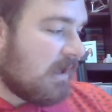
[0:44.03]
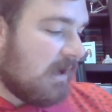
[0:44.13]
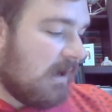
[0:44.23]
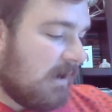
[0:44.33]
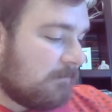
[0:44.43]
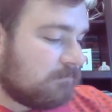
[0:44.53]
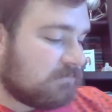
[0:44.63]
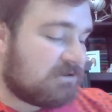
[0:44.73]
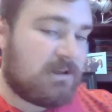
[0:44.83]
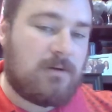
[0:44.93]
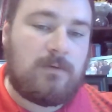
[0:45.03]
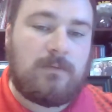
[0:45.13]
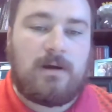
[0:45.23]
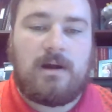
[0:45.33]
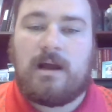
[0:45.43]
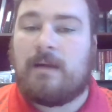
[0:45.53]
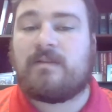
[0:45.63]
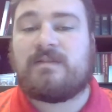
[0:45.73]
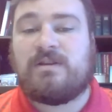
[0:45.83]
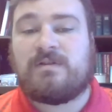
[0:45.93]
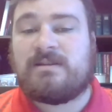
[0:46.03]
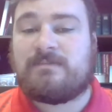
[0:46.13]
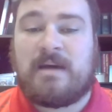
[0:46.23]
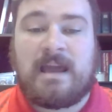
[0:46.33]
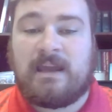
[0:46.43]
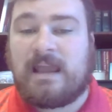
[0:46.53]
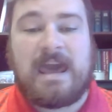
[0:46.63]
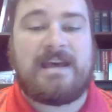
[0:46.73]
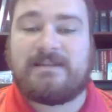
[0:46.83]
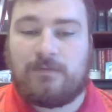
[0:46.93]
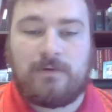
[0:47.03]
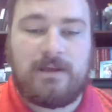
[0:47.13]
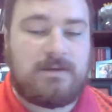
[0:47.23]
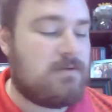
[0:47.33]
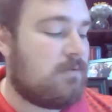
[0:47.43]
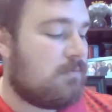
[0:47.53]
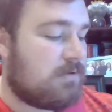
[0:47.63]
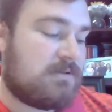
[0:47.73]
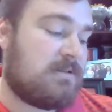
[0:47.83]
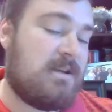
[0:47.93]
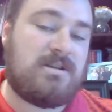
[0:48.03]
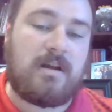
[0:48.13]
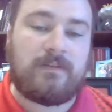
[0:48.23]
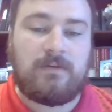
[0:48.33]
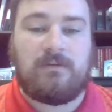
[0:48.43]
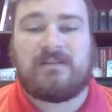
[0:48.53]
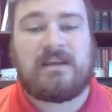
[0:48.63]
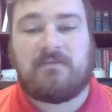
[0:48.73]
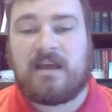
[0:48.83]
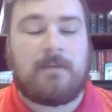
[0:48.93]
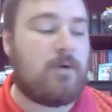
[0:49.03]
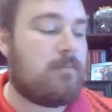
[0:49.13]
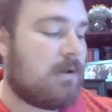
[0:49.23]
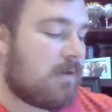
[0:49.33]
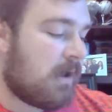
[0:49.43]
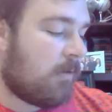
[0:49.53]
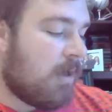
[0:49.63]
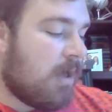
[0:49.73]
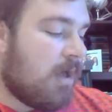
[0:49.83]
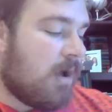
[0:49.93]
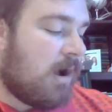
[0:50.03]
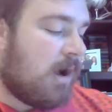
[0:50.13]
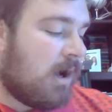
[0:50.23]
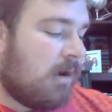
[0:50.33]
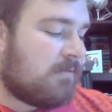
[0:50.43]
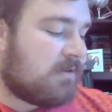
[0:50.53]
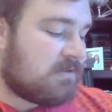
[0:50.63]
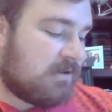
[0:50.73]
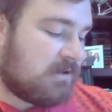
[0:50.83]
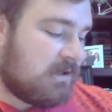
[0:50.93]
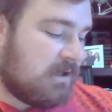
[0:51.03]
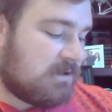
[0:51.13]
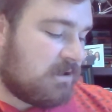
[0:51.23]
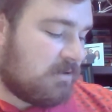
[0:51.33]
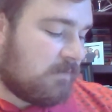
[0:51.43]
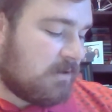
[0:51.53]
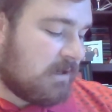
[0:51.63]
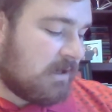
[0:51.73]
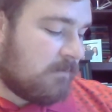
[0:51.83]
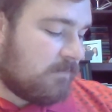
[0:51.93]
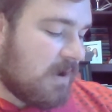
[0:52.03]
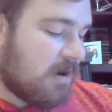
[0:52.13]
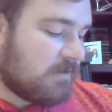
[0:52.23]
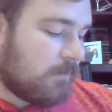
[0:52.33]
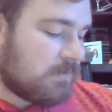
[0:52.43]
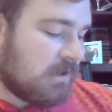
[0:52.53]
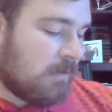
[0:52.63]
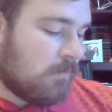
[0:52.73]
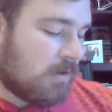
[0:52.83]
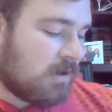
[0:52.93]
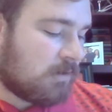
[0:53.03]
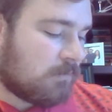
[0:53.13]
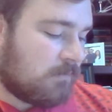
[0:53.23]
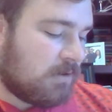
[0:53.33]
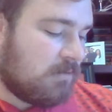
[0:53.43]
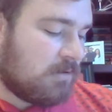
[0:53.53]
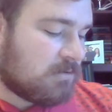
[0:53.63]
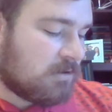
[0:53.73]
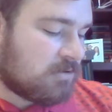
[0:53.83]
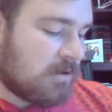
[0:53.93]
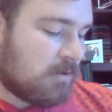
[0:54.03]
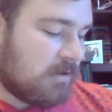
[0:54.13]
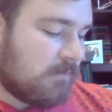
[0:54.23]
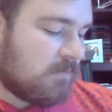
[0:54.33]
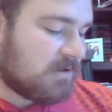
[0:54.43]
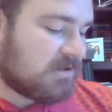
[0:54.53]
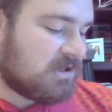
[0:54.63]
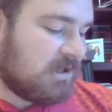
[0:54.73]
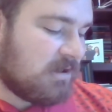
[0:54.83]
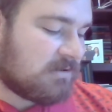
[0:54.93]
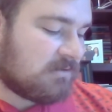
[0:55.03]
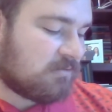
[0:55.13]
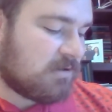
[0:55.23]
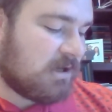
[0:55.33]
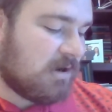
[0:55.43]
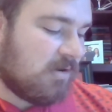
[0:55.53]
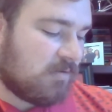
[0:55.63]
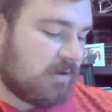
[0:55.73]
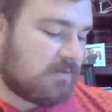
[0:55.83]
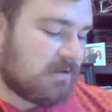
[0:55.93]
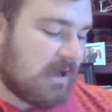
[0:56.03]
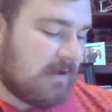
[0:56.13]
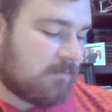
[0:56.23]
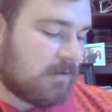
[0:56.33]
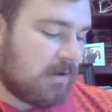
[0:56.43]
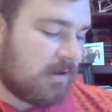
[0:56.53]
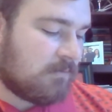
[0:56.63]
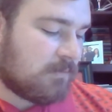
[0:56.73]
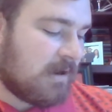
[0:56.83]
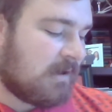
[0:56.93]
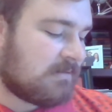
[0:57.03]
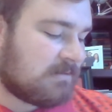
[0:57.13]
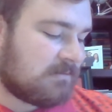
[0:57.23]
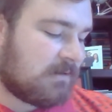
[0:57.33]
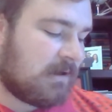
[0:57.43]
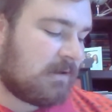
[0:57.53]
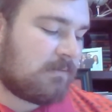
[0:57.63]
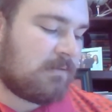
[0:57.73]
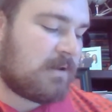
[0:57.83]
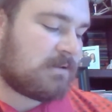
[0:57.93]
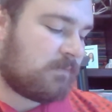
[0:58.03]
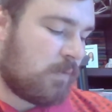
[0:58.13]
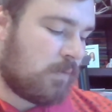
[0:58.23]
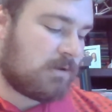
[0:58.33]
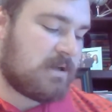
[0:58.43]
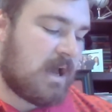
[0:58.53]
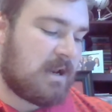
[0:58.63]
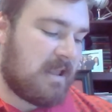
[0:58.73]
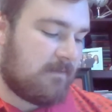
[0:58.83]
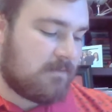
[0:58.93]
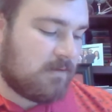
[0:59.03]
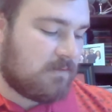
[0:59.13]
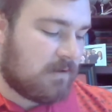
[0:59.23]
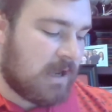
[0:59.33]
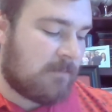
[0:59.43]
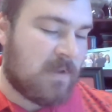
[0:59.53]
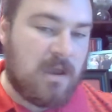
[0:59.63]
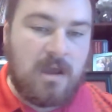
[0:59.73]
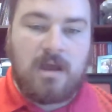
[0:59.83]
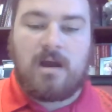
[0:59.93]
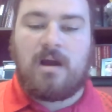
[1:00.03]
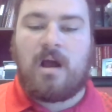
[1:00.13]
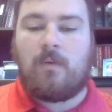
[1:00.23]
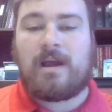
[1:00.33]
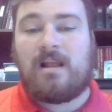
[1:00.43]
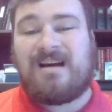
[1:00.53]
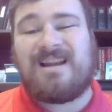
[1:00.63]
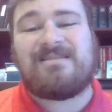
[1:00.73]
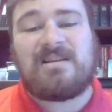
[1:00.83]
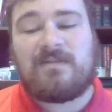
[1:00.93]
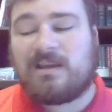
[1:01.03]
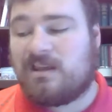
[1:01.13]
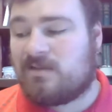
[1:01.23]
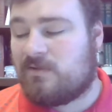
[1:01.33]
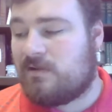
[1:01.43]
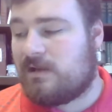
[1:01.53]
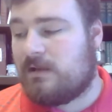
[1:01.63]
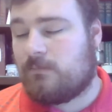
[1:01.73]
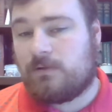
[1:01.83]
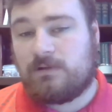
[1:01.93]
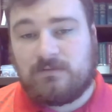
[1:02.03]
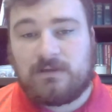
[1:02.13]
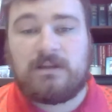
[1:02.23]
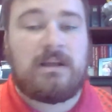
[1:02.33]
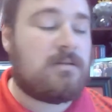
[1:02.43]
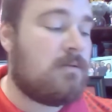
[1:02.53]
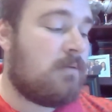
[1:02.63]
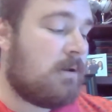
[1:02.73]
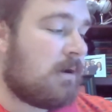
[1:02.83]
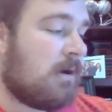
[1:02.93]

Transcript: So I'm just using this packet as a way to teach y'all to and save time on me. Okay. If you just look at the agenda for day, August 14th, work, review the treble clef worksheet, lesson 3, whole notes and half and rest, and lesson 4, dotted half notes. Okay. We got a lot of stuff to get through today, and we're just going to get through it.